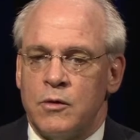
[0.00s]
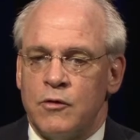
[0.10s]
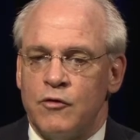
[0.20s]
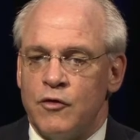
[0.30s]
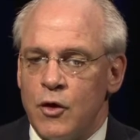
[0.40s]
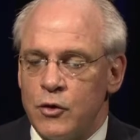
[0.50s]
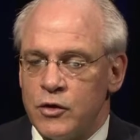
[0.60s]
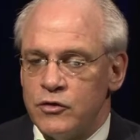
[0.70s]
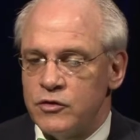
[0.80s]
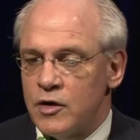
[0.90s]

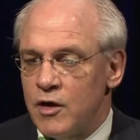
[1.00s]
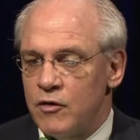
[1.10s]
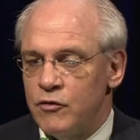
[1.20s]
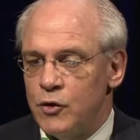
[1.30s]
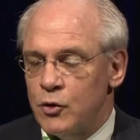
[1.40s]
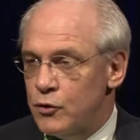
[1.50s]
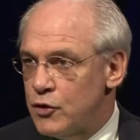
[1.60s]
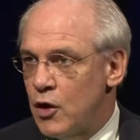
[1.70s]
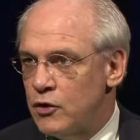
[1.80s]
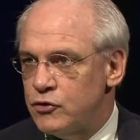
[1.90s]
focus of your
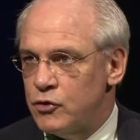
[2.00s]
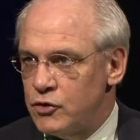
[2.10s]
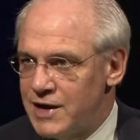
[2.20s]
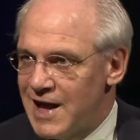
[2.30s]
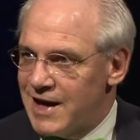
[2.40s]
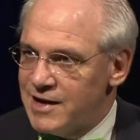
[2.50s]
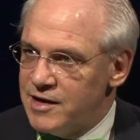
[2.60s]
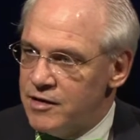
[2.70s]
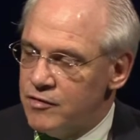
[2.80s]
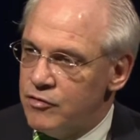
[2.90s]
thoughts are
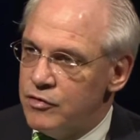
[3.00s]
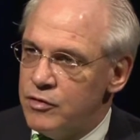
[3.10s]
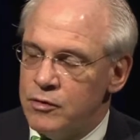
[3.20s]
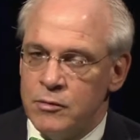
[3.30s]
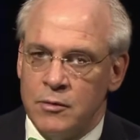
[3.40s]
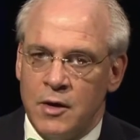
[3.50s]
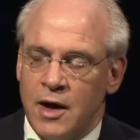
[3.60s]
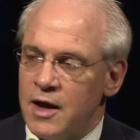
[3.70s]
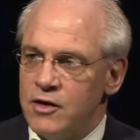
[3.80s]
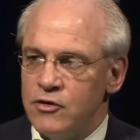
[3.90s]
negative,
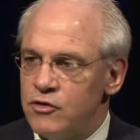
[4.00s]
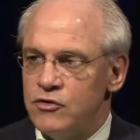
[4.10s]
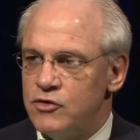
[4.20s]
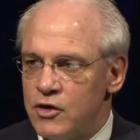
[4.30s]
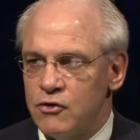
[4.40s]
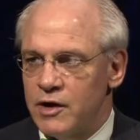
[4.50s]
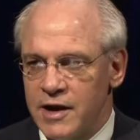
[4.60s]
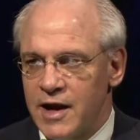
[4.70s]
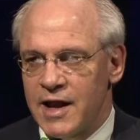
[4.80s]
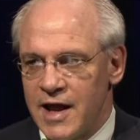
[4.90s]
and you're just generally
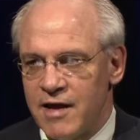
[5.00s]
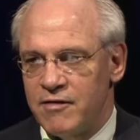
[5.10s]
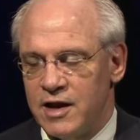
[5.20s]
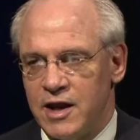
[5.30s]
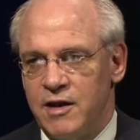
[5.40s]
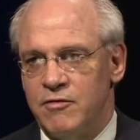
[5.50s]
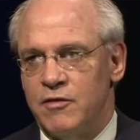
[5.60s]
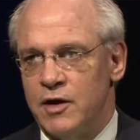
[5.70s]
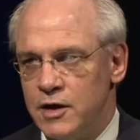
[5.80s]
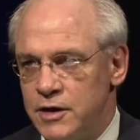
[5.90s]
not having any fun.